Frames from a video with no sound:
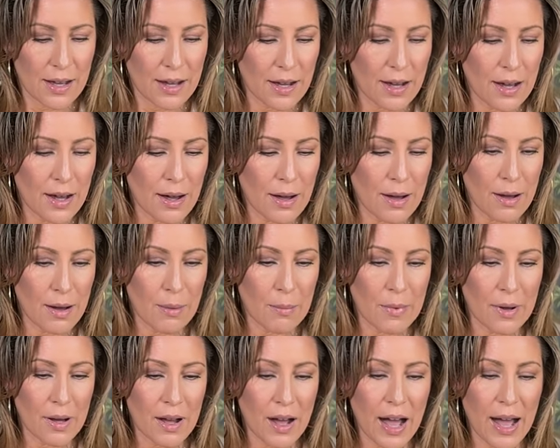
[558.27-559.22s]

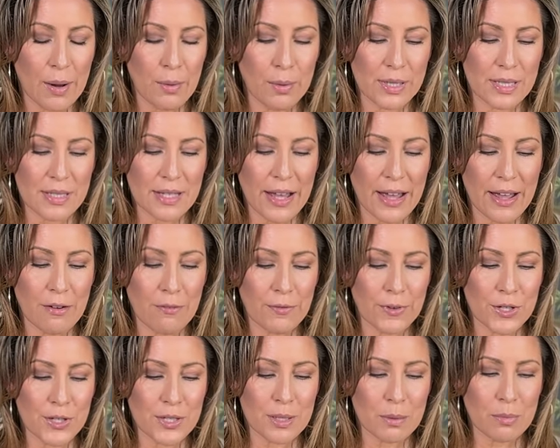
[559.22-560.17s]
I would say
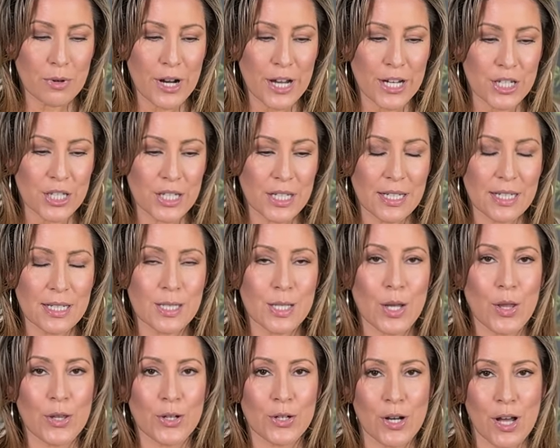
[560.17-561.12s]
first impressions,
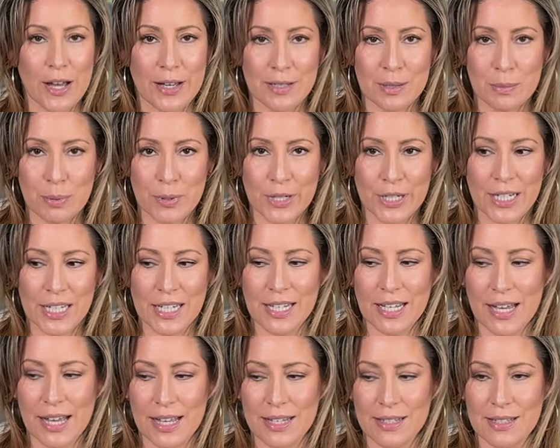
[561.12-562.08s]
they're not as
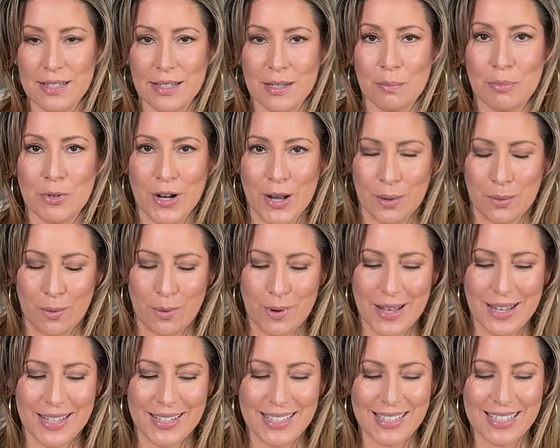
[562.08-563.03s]
pretty as the brown
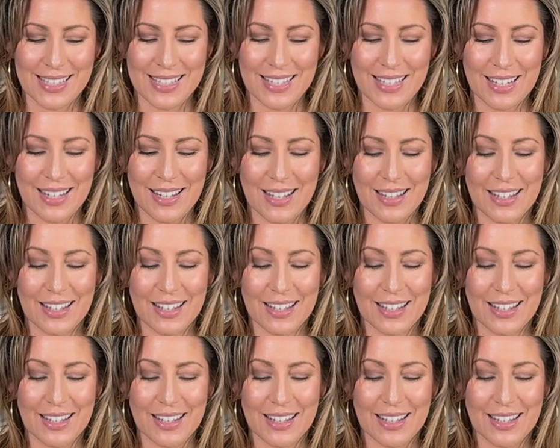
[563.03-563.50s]
ones.